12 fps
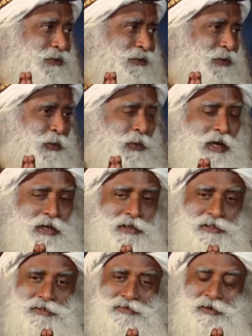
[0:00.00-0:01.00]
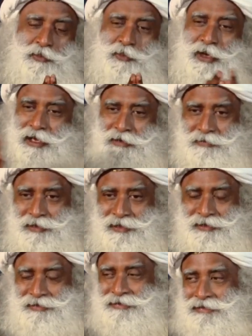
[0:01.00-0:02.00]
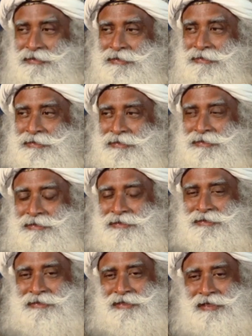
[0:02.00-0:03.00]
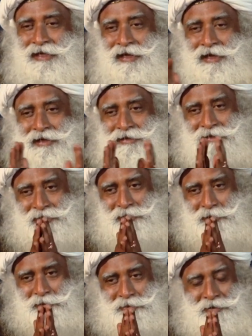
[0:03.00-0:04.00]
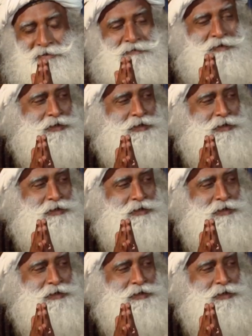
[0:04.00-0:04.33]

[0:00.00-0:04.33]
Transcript: the virus from wherever. I did not know. If